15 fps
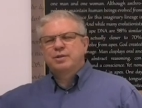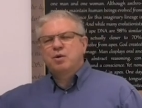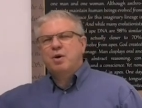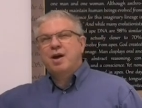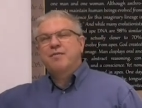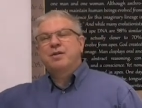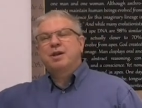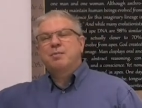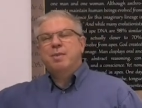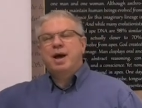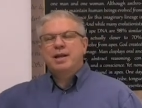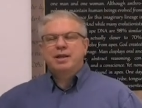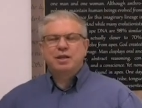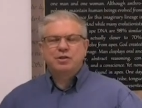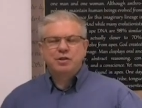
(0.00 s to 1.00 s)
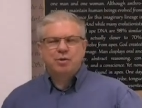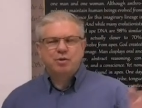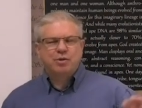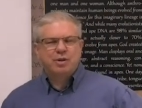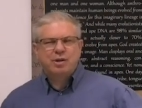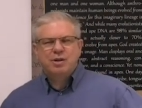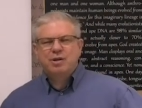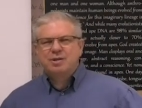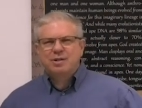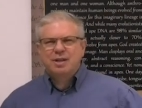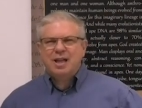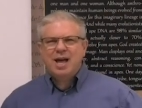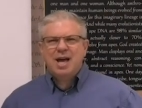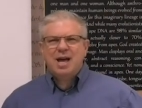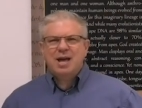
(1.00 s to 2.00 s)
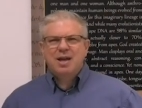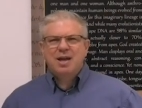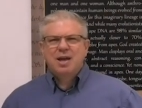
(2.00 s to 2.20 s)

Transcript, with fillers: so heavenly minded, he's no earthly good," it's a lie.